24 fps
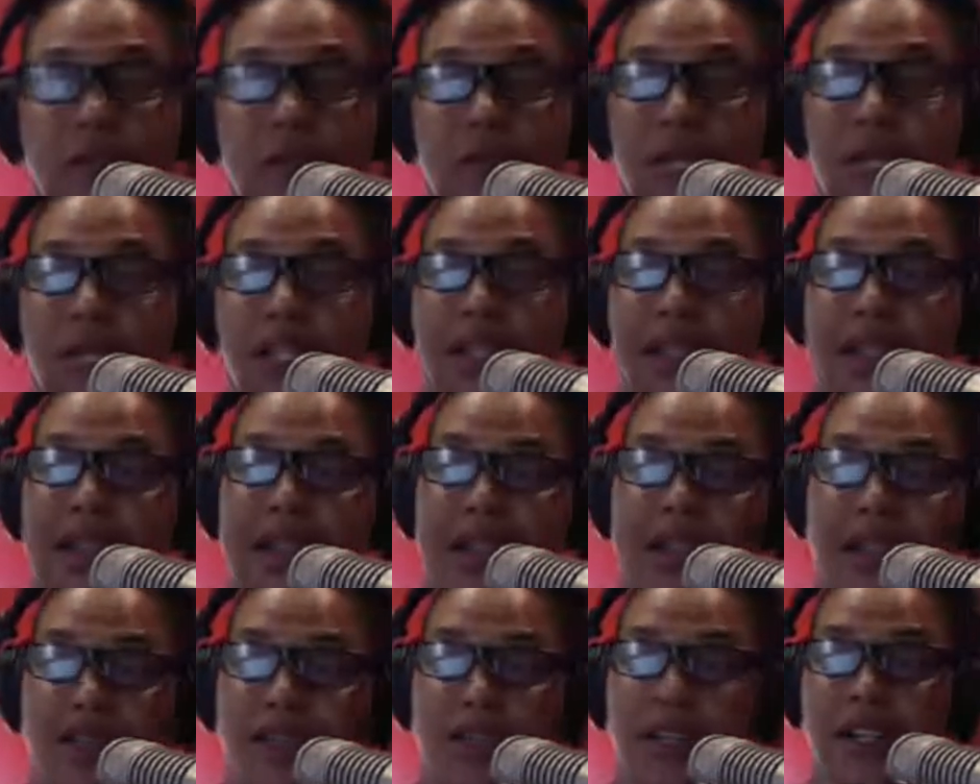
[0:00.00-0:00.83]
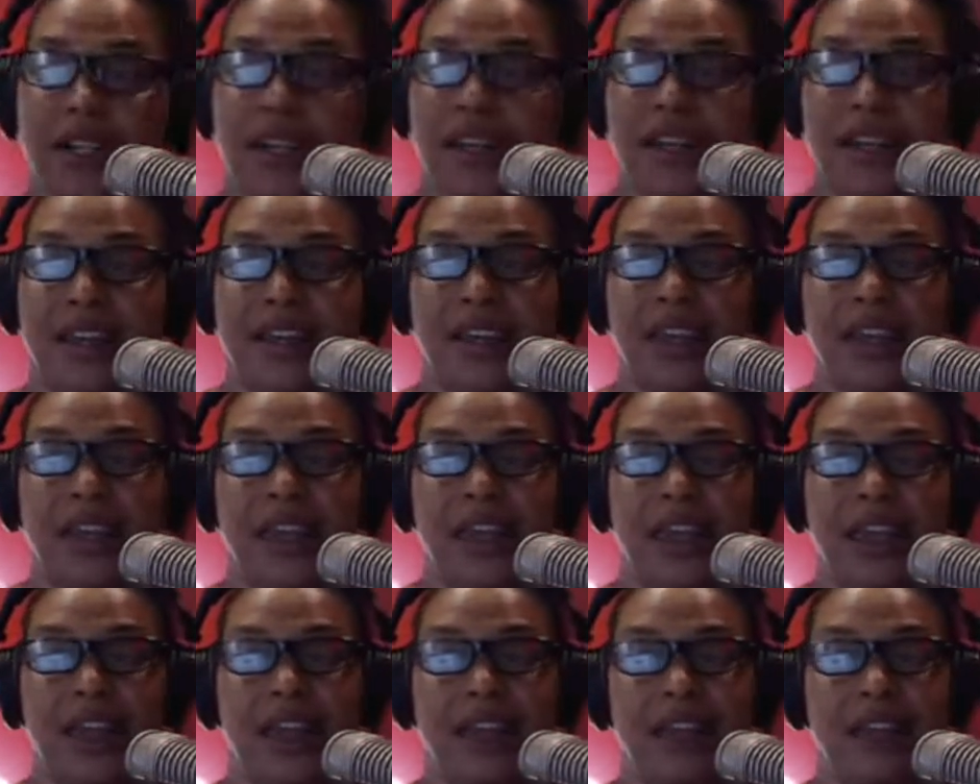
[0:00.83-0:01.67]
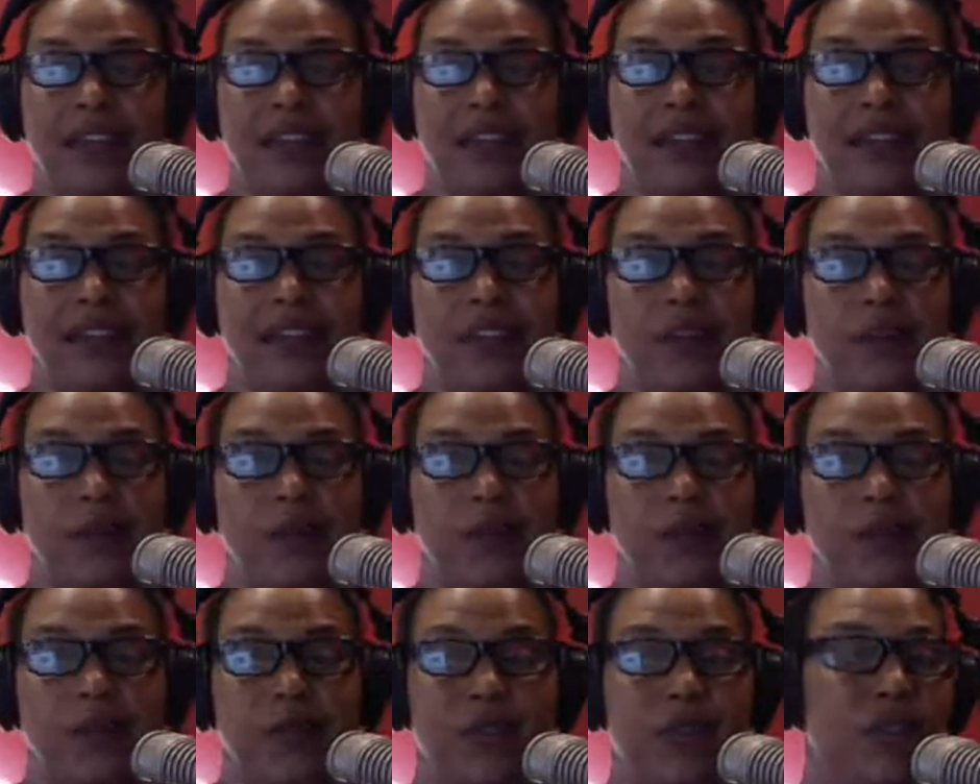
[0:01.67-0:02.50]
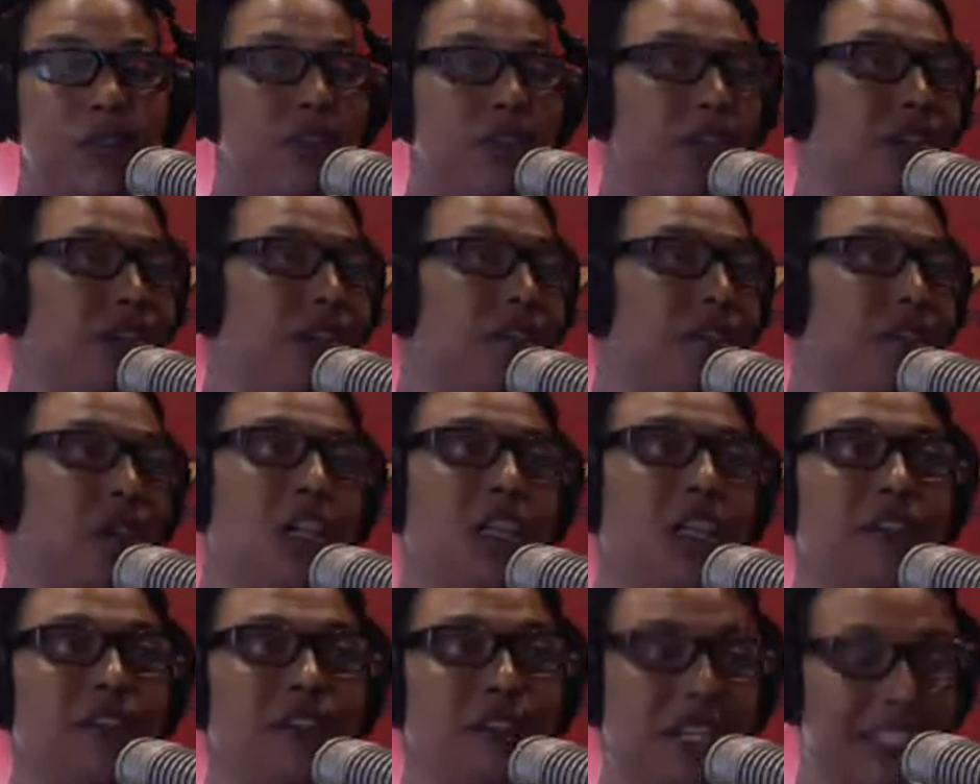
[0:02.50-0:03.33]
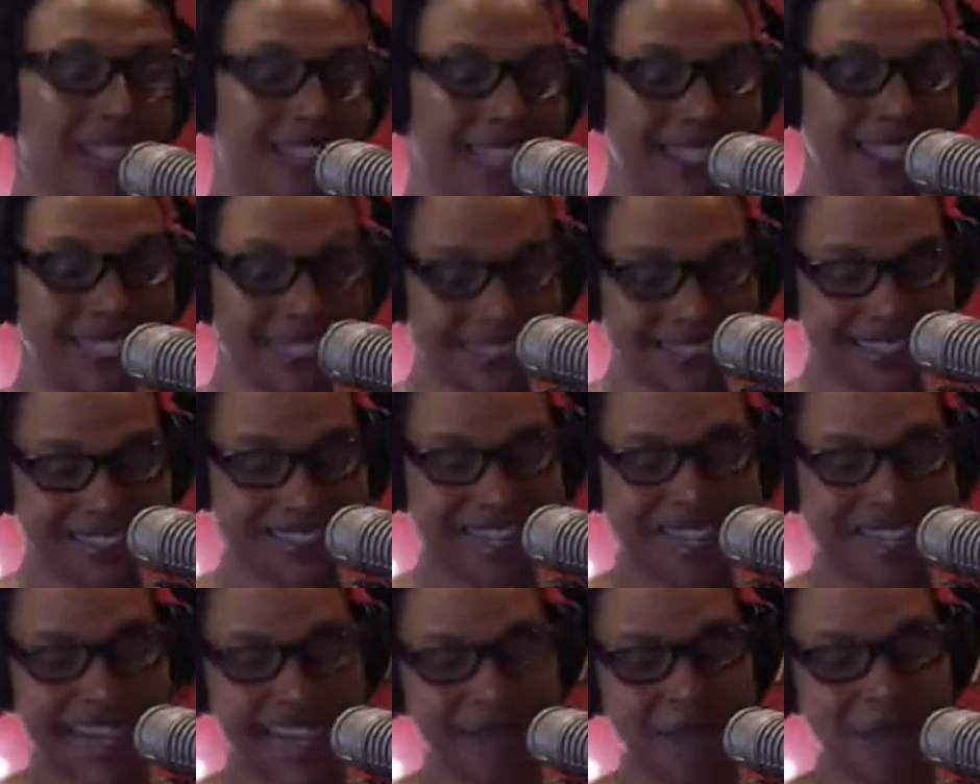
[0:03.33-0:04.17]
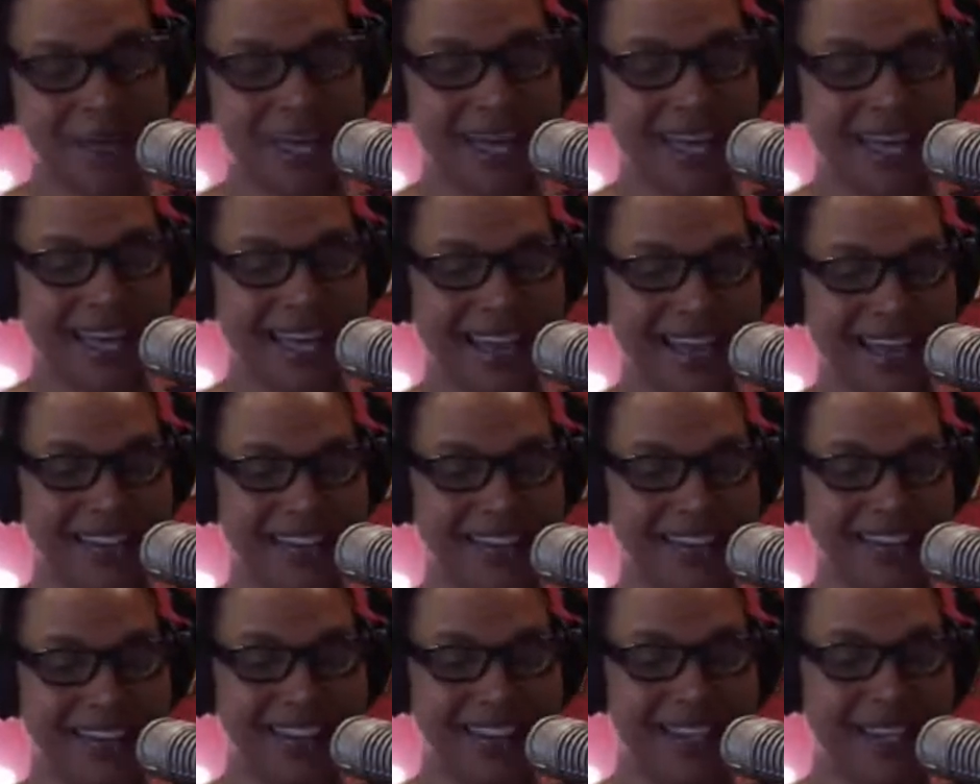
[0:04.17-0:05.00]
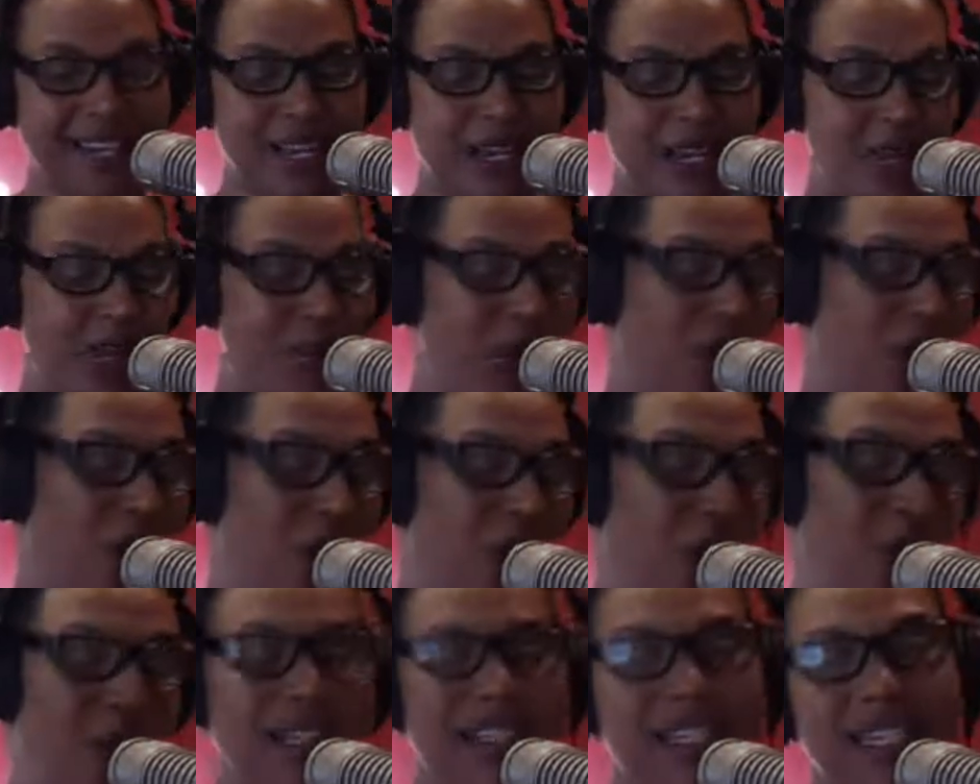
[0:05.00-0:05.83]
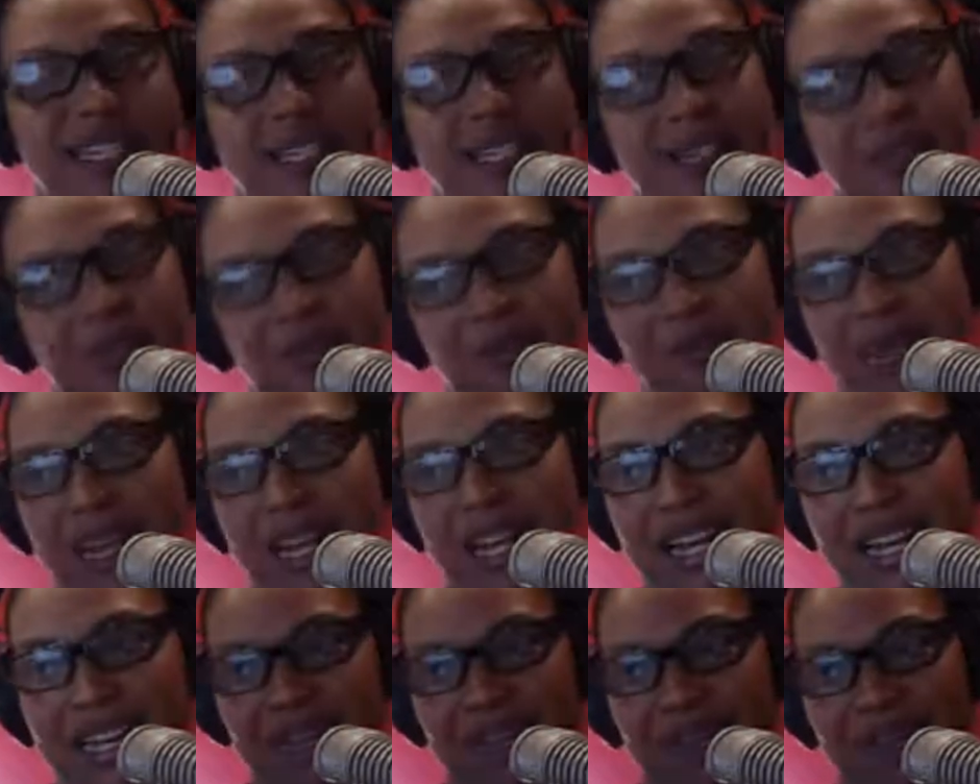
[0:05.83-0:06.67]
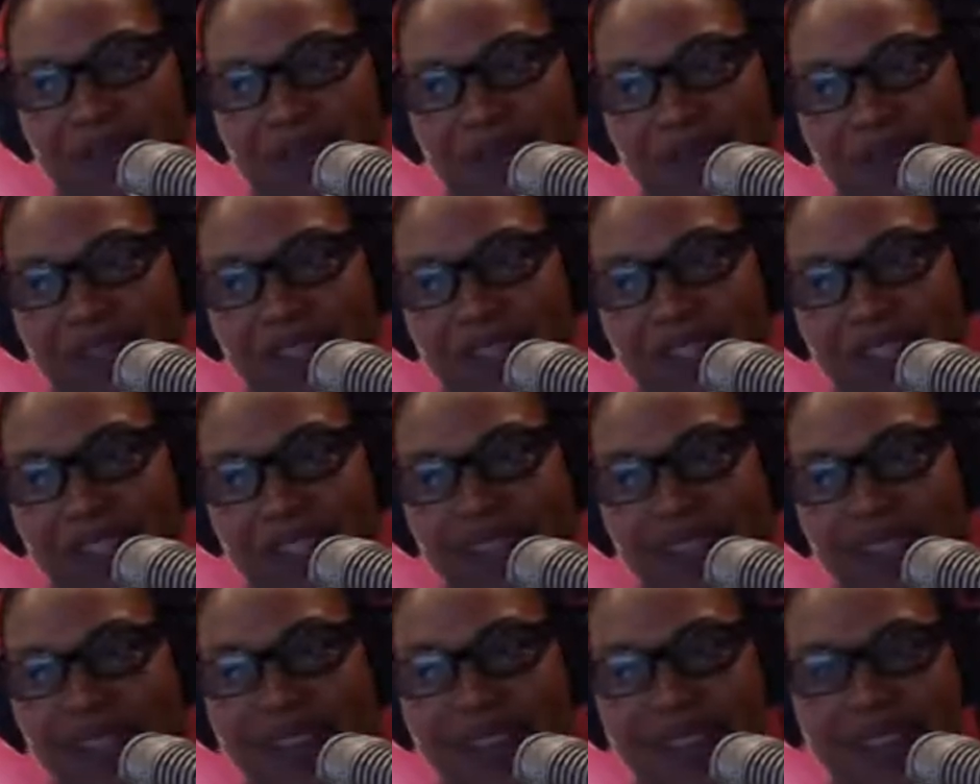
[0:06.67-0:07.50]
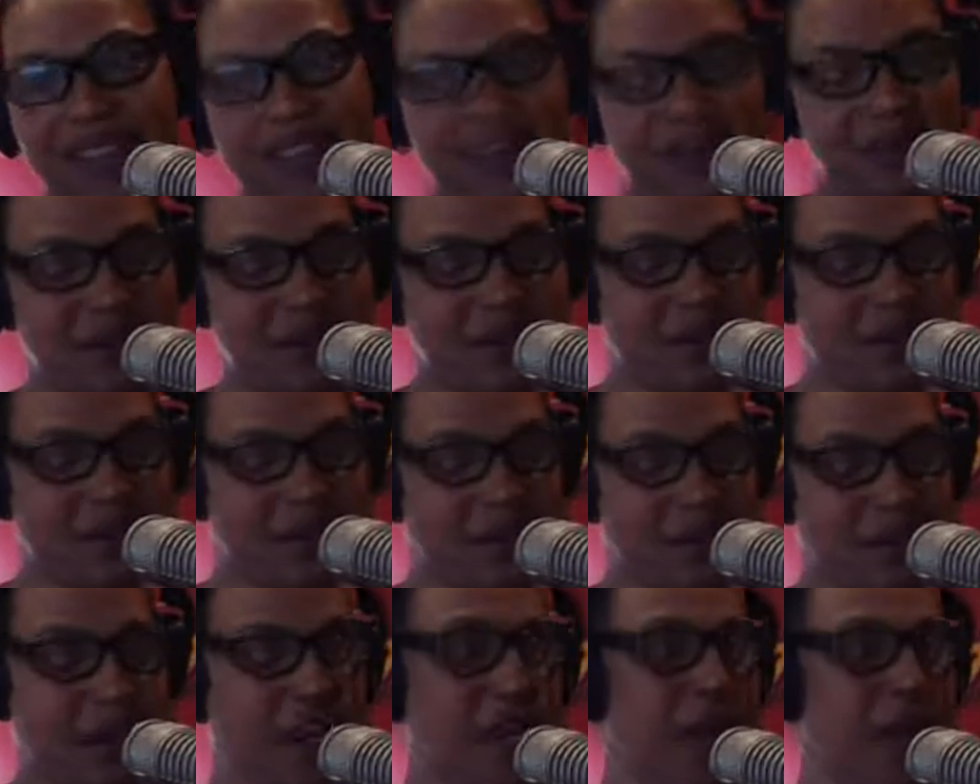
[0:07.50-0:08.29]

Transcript: to work together and for the good of all of us. This is Cayman, and we all need to thrive. And I think we're on